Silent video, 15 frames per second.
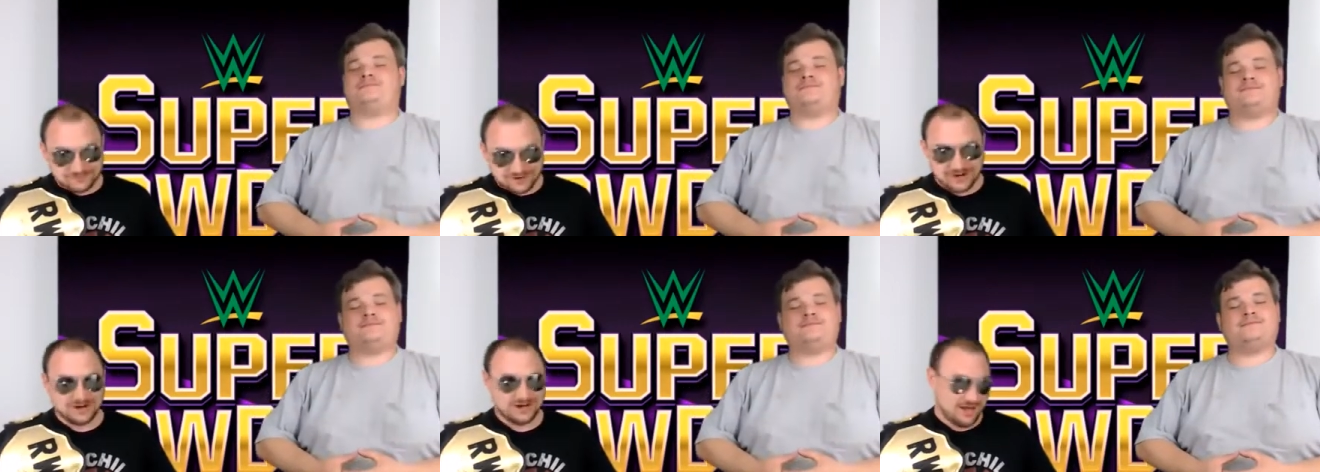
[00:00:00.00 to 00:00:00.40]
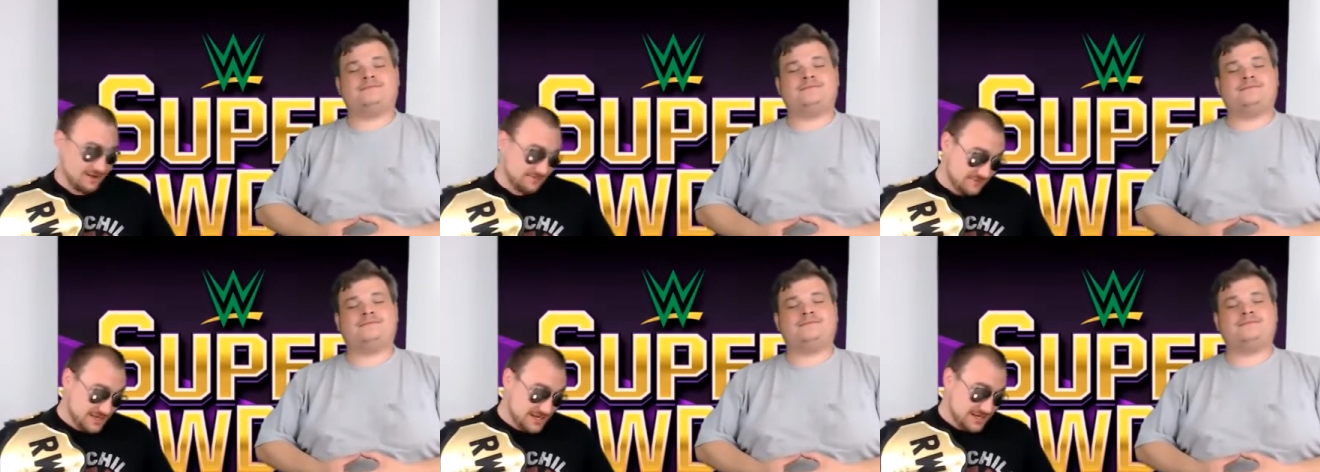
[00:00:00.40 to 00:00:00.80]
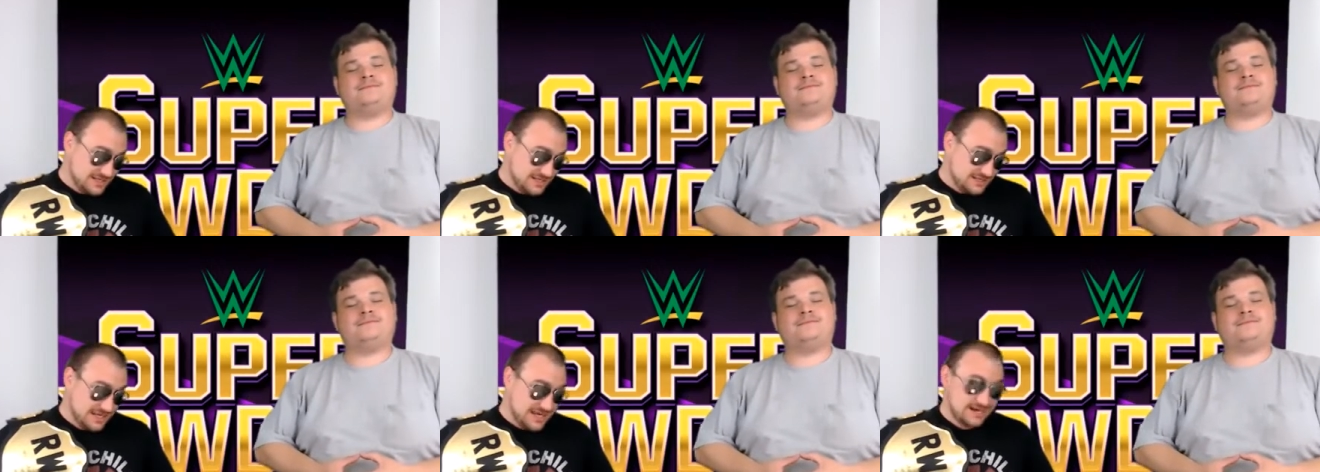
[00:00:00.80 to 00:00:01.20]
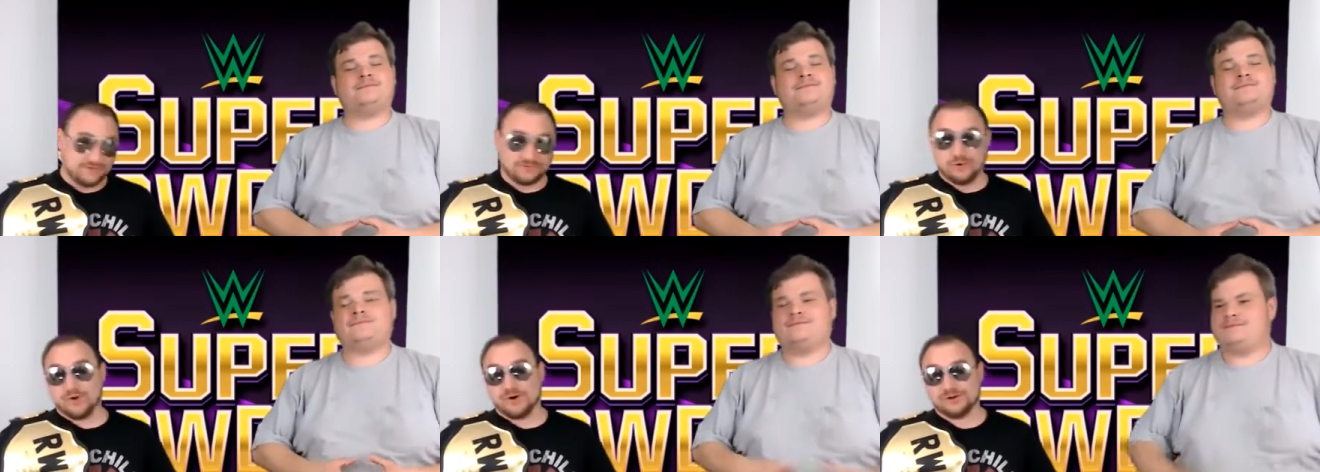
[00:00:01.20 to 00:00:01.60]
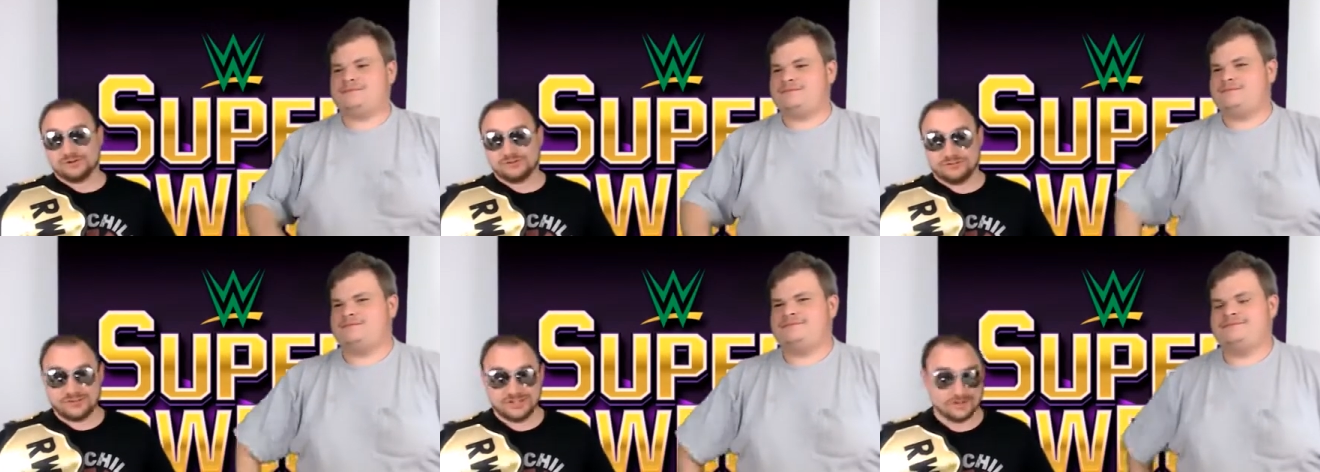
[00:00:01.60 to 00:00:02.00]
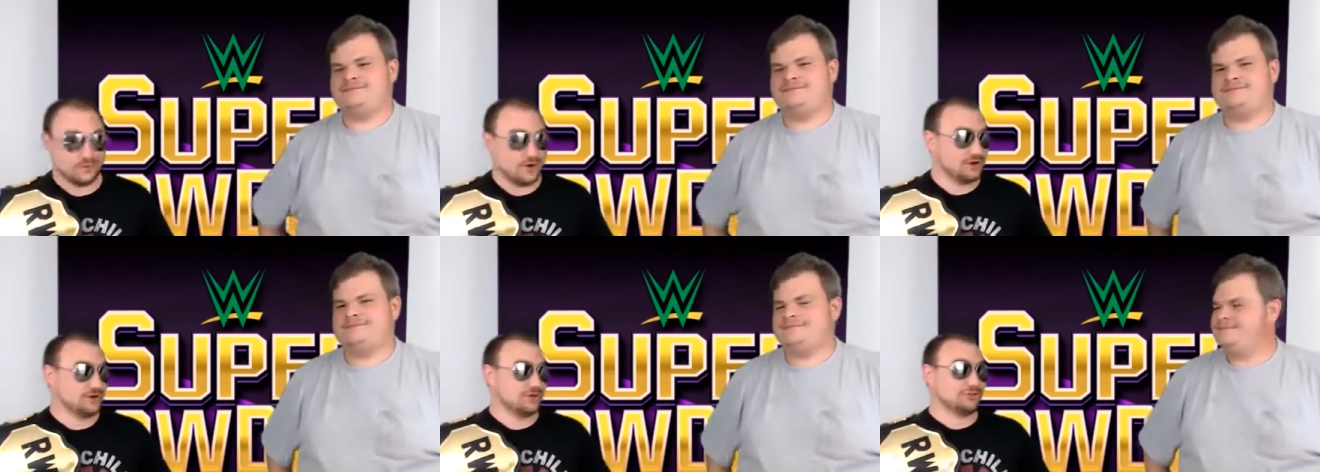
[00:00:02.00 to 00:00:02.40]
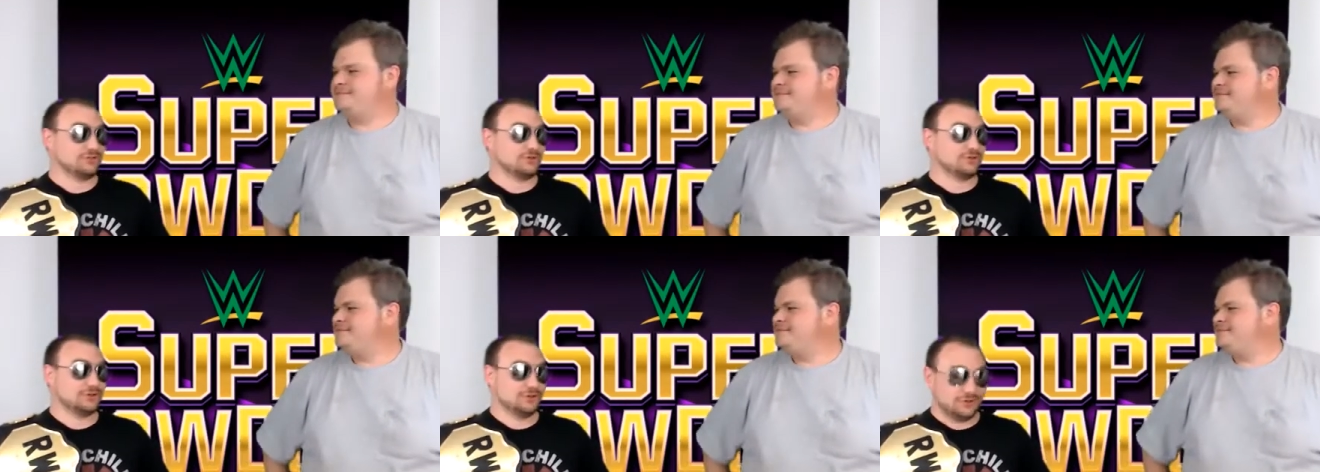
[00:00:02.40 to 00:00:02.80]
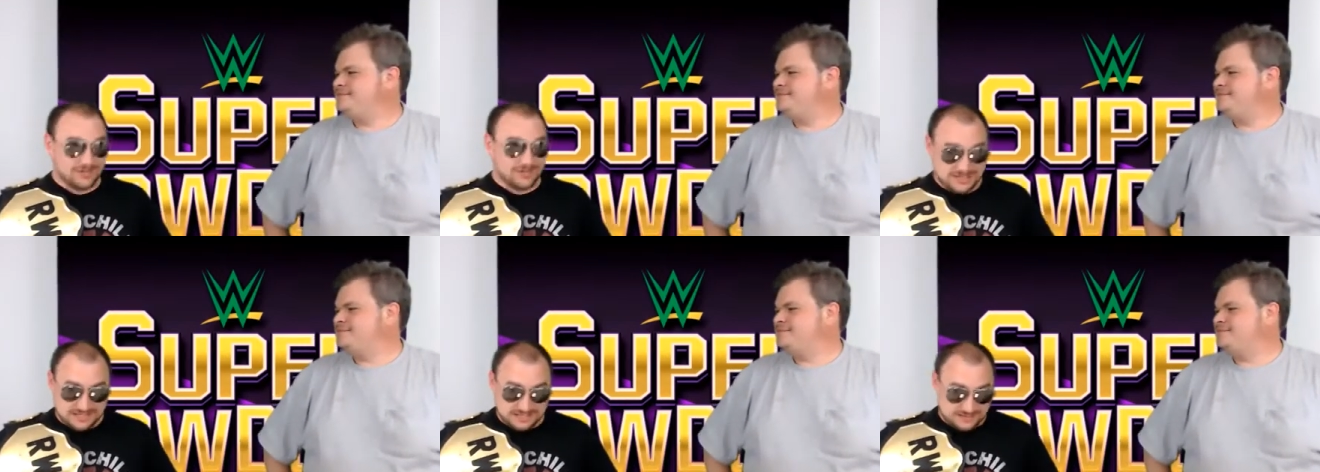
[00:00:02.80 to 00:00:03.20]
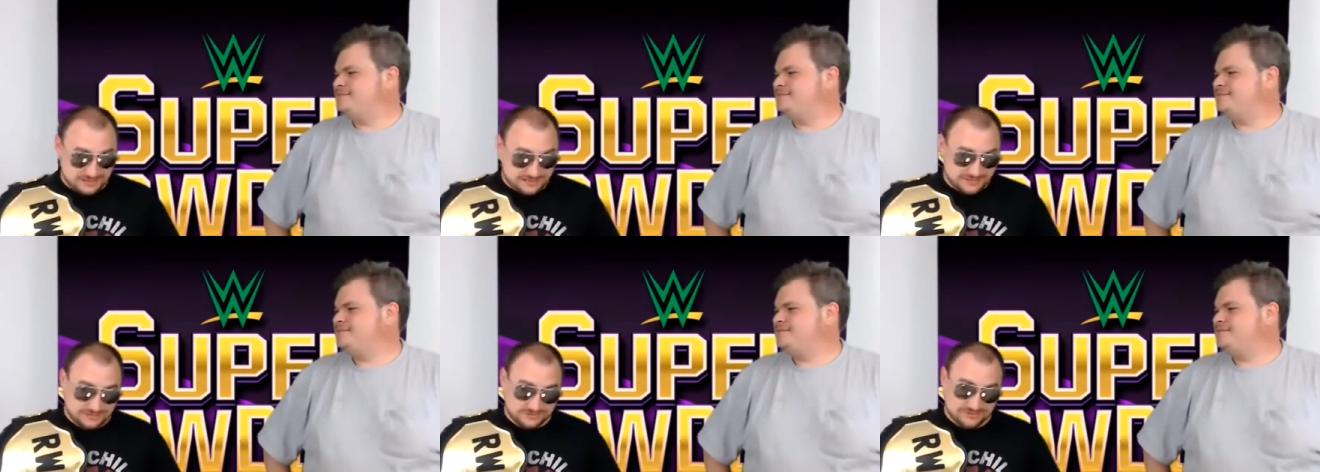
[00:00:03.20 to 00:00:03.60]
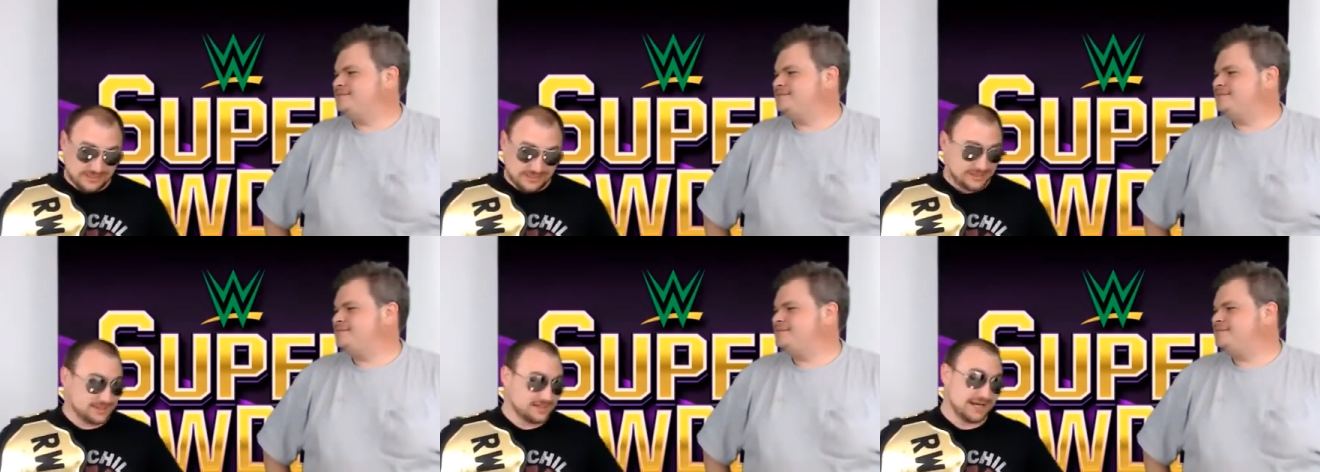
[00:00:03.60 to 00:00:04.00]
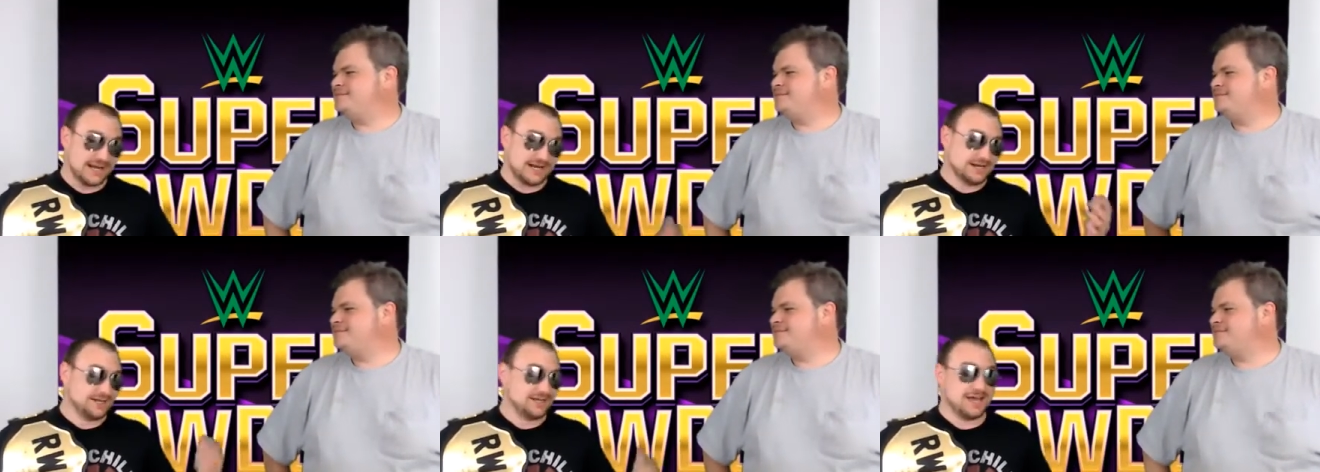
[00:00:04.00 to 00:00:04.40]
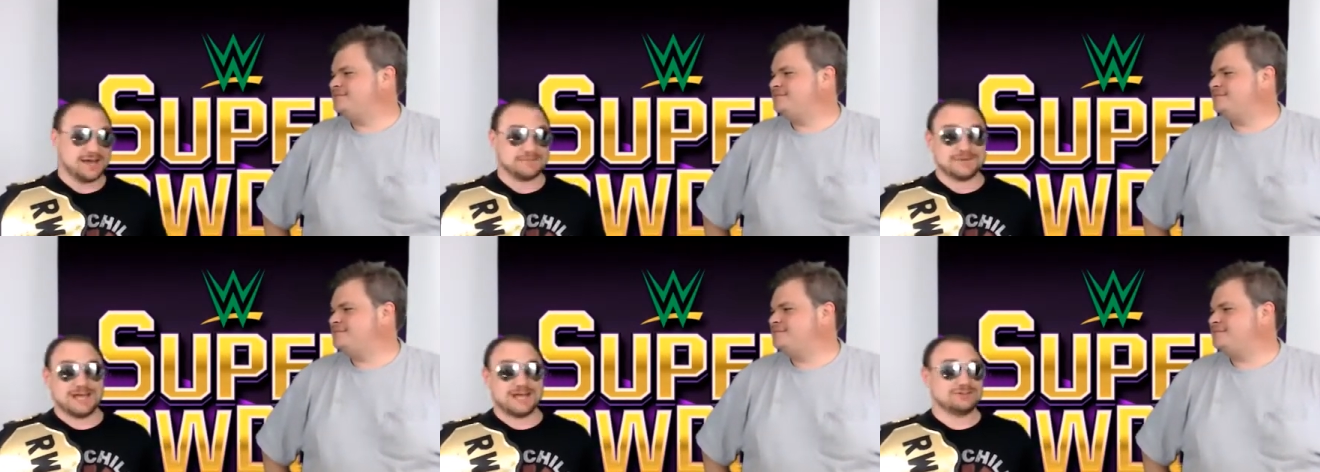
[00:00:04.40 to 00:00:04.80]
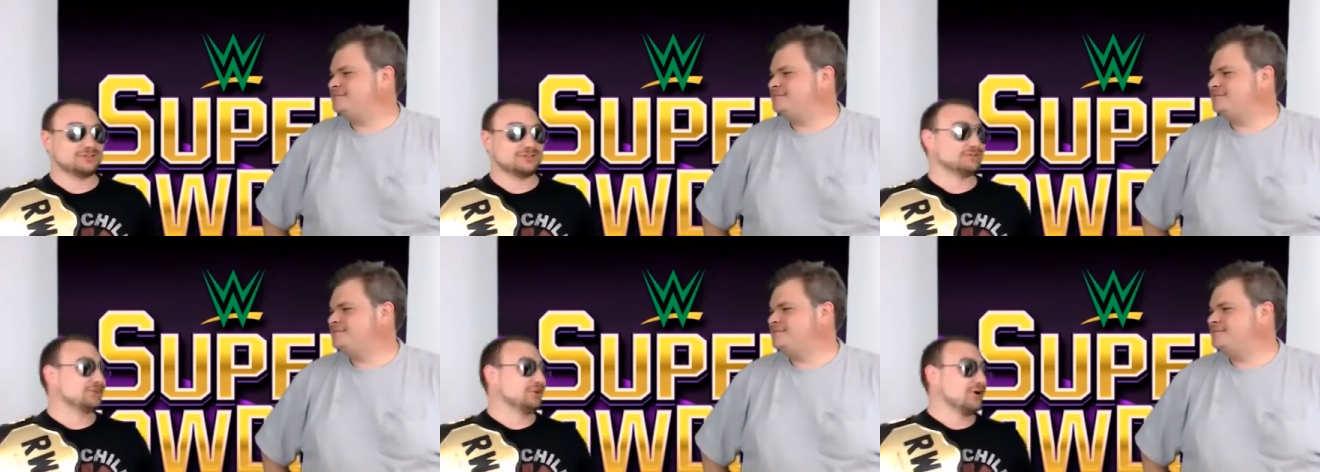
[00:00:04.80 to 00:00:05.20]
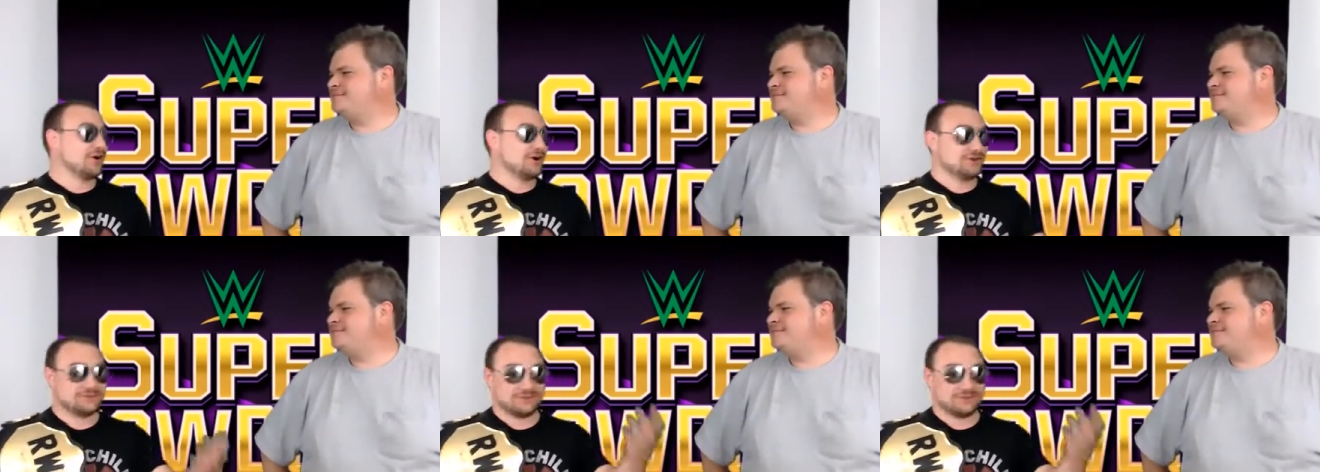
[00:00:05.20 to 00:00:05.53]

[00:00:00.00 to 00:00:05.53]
Speaker 1: Fair enough. Then, of course, the wonderful handicap match of Lars